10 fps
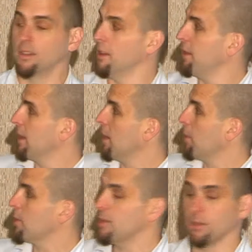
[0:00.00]
And thing
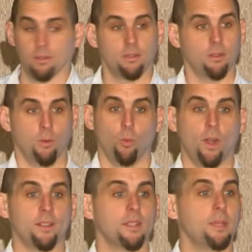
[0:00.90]
number two,
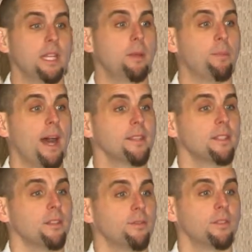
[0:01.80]
what does it mean to be positive?